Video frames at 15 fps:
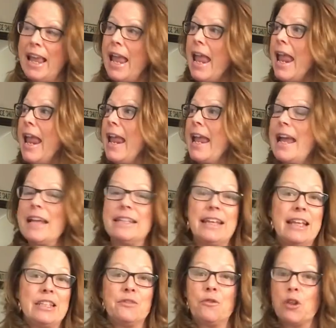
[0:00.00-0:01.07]
and it's
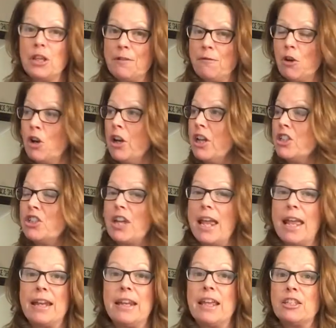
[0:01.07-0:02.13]
fully furnished and
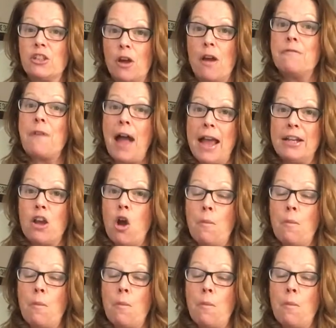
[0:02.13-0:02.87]
it's a fine home.